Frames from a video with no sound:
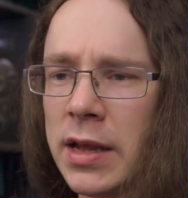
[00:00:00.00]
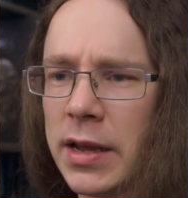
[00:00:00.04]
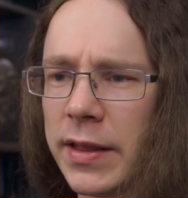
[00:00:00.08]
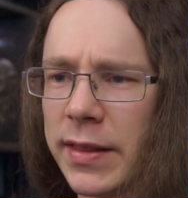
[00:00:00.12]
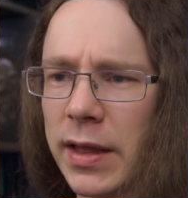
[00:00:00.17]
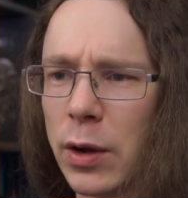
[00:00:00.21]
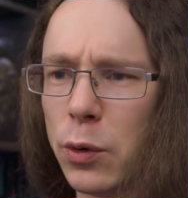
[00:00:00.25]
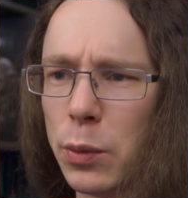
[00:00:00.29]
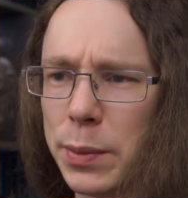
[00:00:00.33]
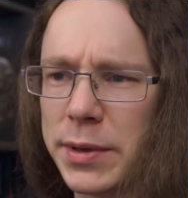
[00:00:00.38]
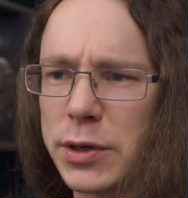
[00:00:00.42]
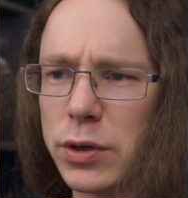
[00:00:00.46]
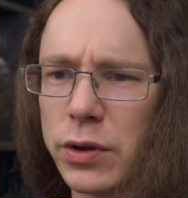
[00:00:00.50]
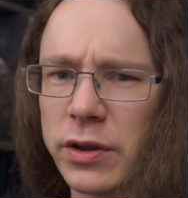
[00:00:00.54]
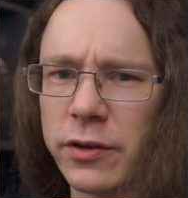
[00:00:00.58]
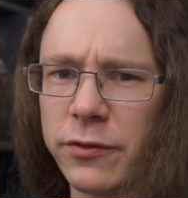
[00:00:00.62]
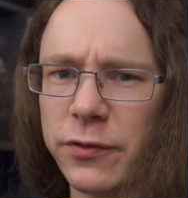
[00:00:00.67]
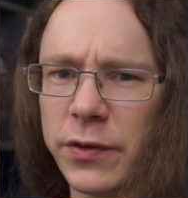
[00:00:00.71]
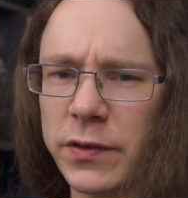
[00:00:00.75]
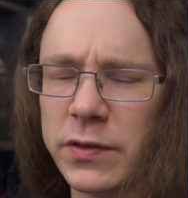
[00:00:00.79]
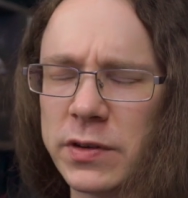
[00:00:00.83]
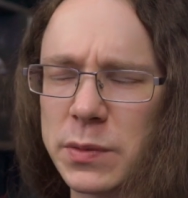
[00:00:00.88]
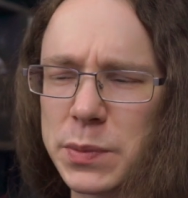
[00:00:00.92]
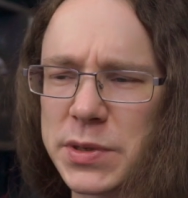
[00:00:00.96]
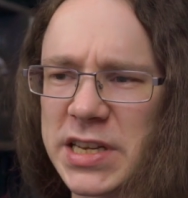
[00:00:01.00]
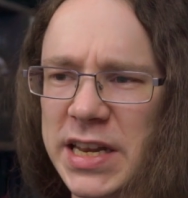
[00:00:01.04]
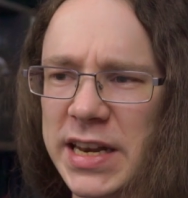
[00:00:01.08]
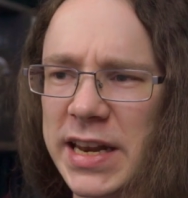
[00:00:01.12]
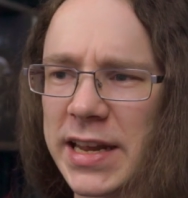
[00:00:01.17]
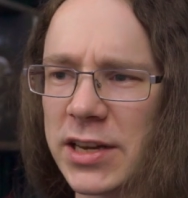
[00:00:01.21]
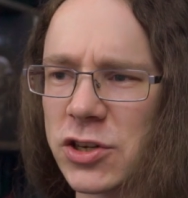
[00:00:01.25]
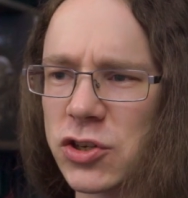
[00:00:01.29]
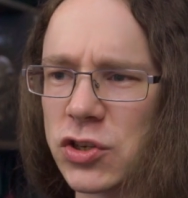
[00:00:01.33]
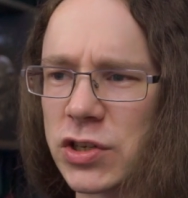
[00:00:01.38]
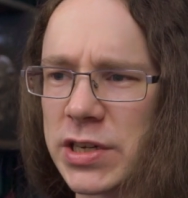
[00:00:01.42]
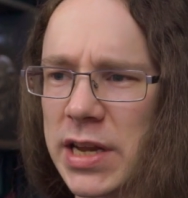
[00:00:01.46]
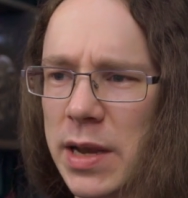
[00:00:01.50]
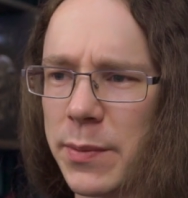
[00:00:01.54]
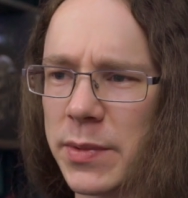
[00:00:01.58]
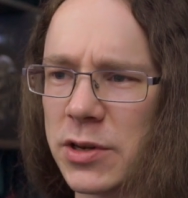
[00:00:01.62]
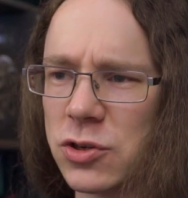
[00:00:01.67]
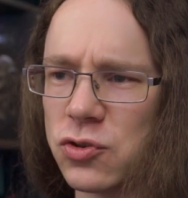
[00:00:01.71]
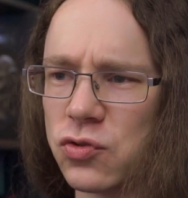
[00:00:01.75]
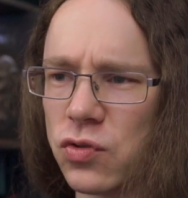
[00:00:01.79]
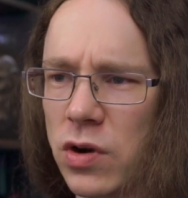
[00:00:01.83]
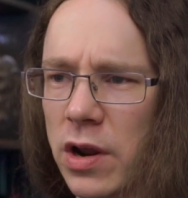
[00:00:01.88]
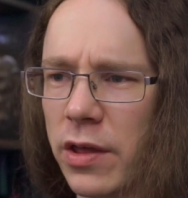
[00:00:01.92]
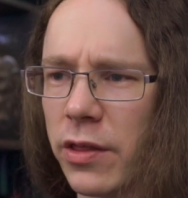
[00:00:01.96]
That will be doing 50% extra
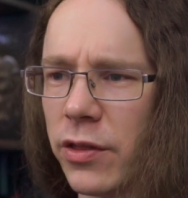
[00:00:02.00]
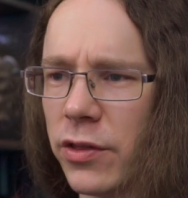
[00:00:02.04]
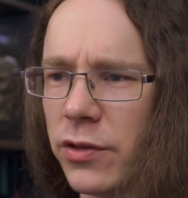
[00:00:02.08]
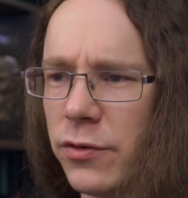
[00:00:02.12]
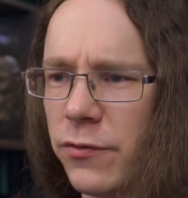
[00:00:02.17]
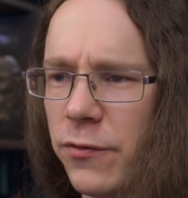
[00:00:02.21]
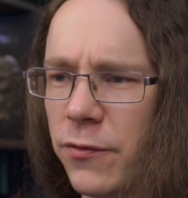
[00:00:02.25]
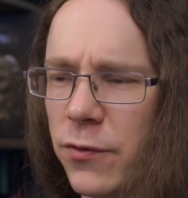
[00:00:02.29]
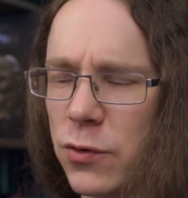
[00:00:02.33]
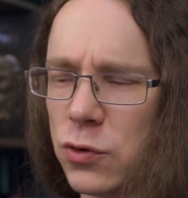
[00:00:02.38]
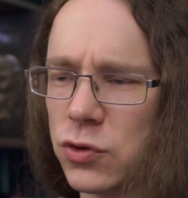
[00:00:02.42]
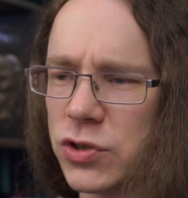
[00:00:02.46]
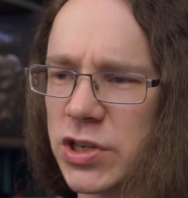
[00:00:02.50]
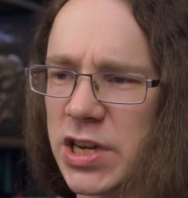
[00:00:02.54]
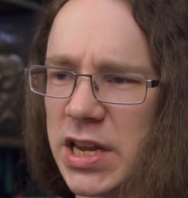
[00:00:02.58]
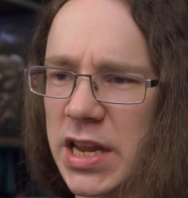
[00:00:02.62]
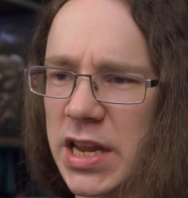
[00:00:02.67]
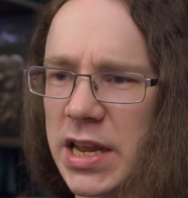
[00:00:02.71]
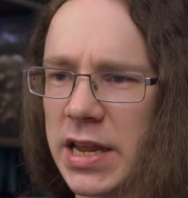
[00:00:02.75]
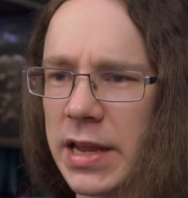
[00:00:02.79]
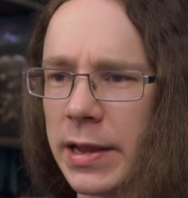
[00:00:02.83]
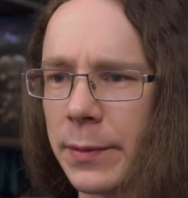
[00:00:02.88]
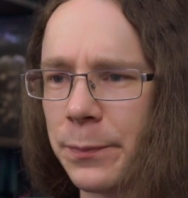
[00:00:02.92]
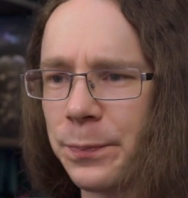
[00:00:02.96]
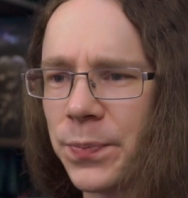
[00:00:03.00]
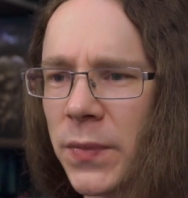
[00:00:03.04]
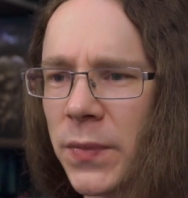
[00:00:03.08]
damage rather than 40.